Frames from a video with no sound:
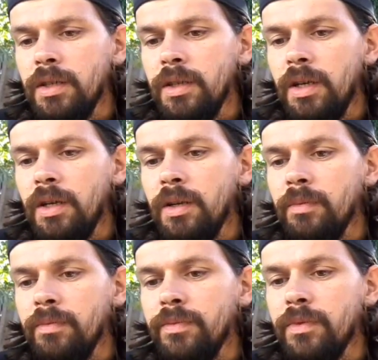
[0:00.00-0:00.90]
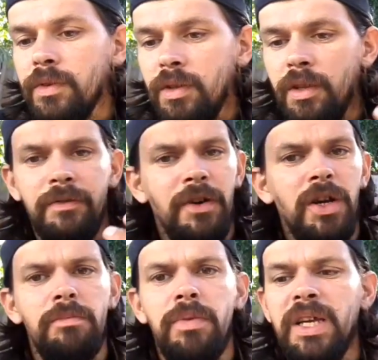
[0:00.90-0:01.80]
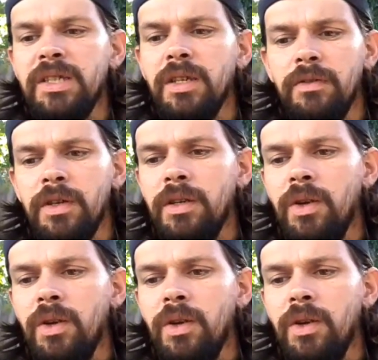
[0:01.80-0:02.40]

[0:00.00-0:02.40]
The very base of it,